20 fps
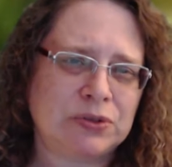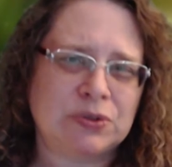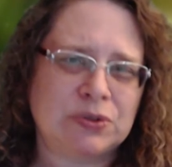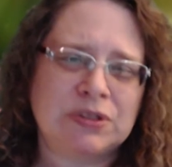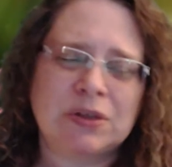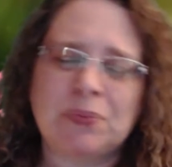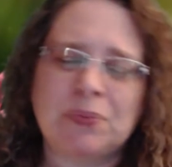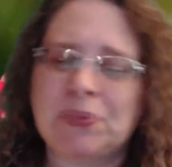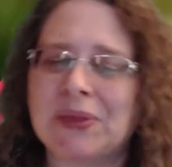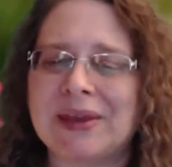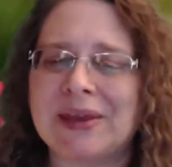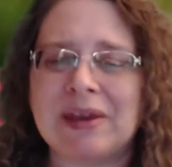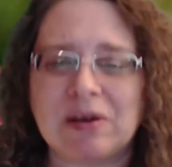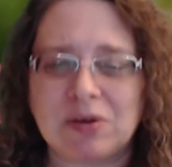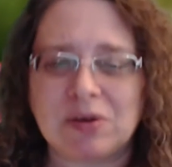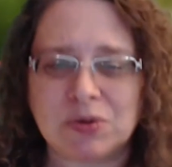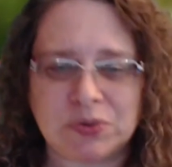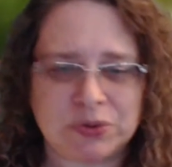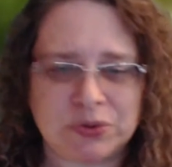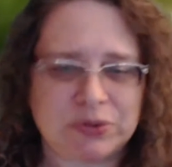or something
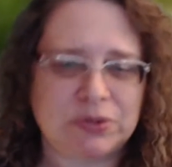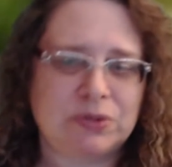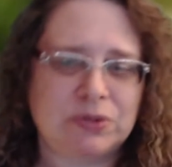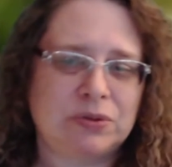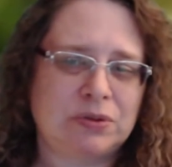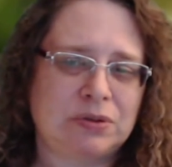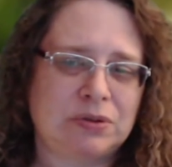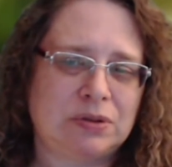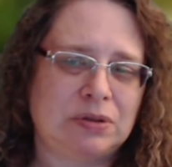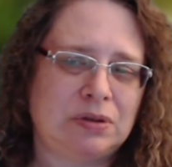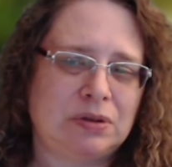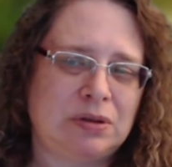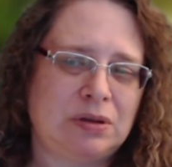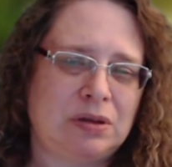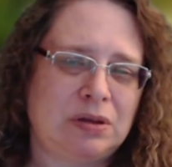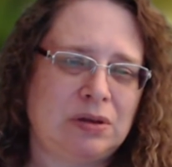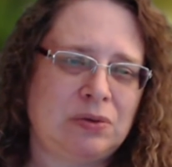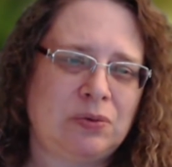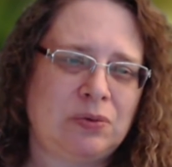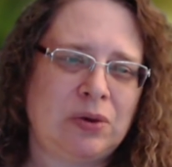else,
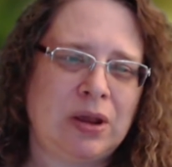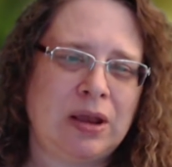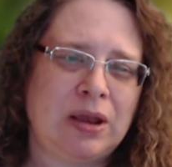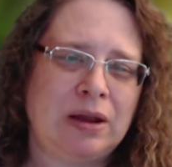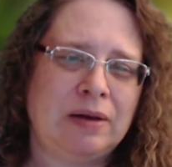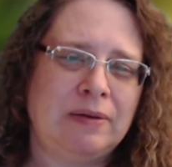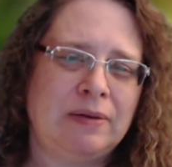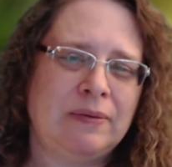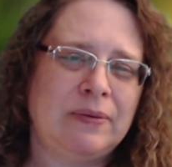right?